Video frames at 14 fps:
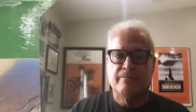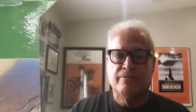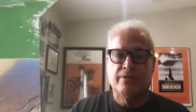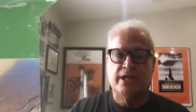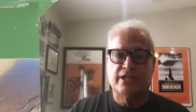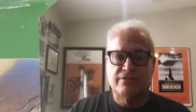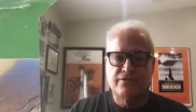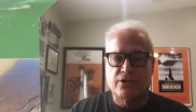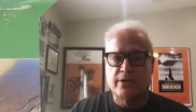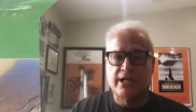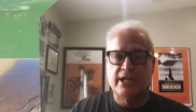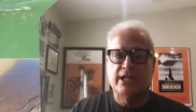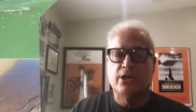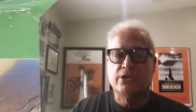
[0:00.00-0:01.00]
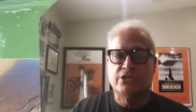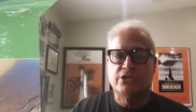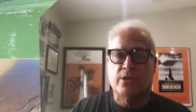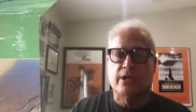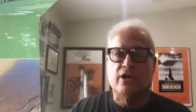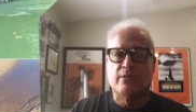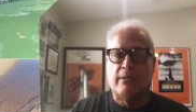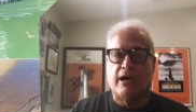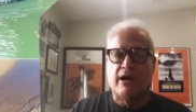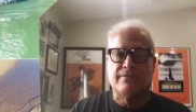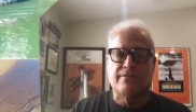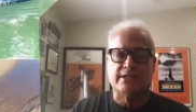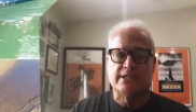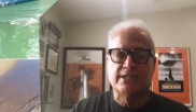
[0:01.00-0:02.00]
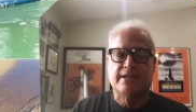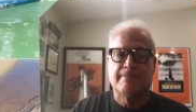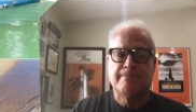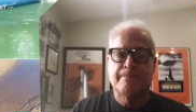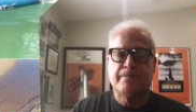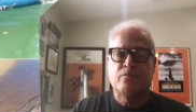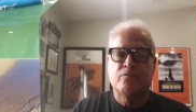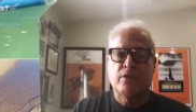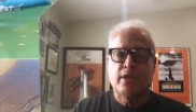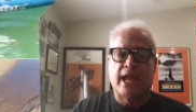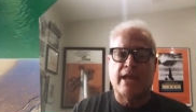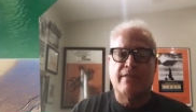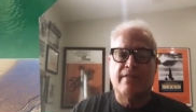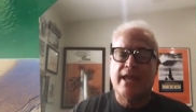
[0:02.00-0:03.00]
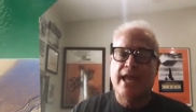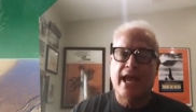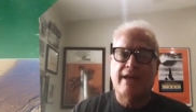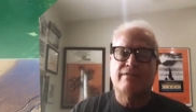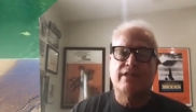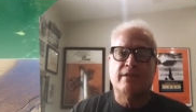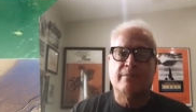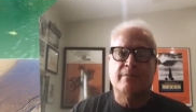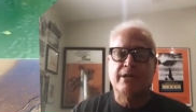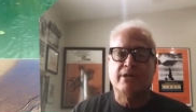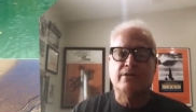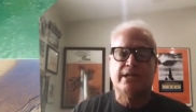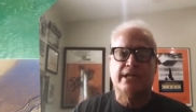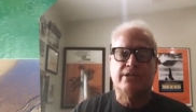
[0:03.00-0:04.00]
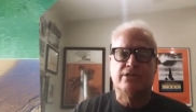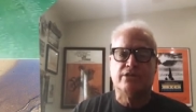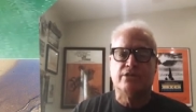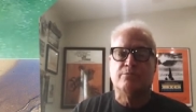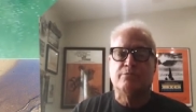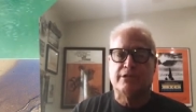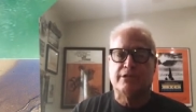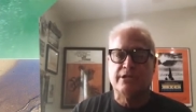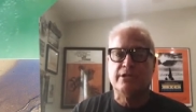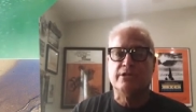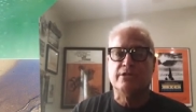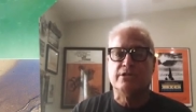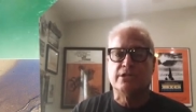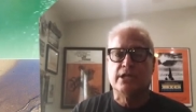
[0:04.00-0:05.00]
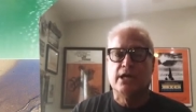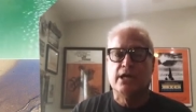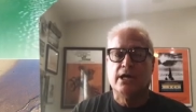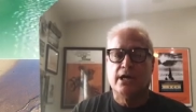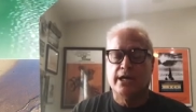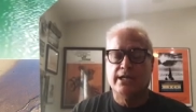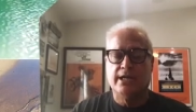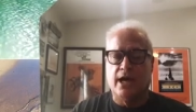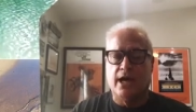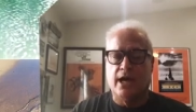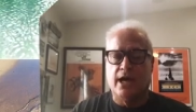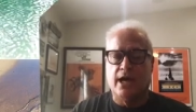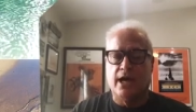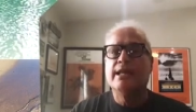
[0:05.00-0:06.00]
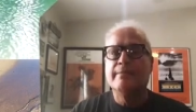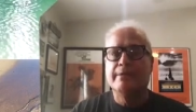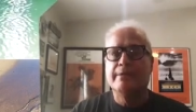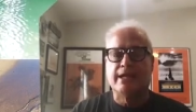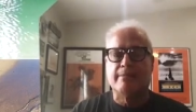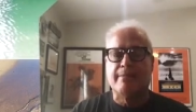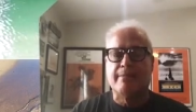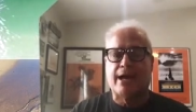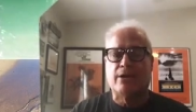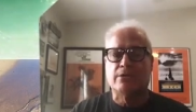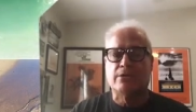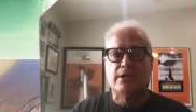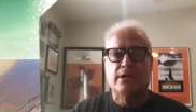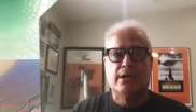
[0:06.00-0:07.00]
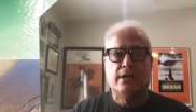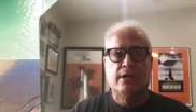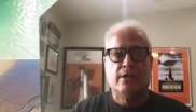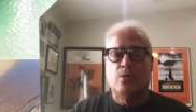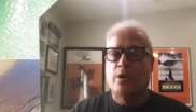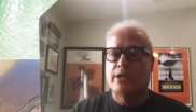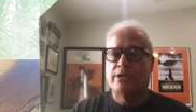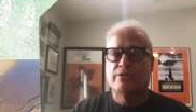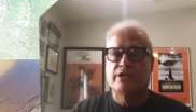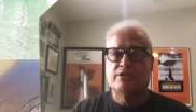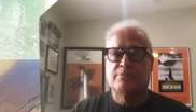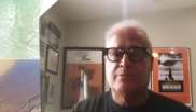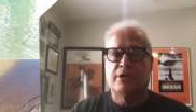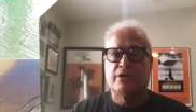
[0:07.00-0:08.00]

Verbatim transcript: that's very close to our home office. And they have the ability to produce an unlimited amount, whether it's per